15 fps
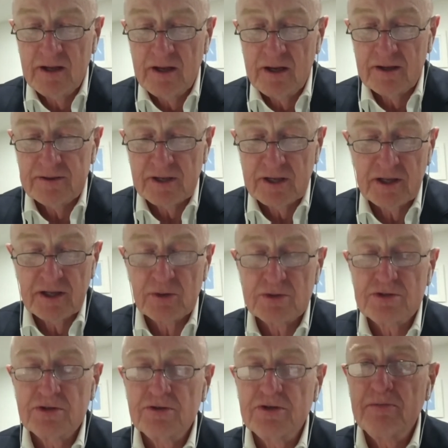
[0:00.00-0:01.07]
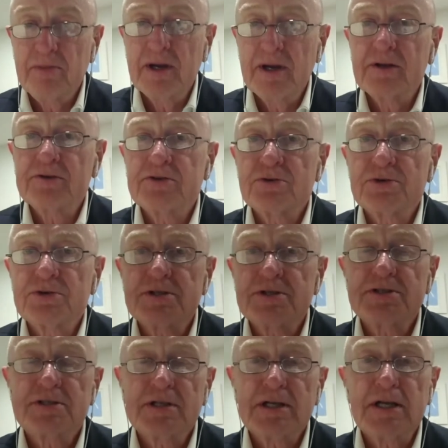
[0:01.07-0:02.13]
I think they were duty bound to
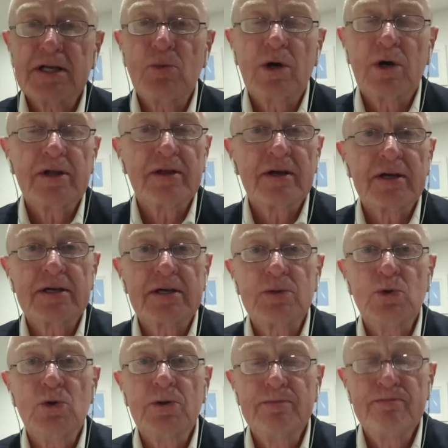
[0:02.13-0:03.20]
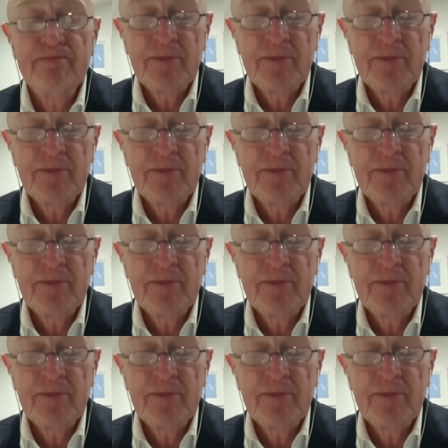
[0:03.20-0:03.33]
assist in any way they could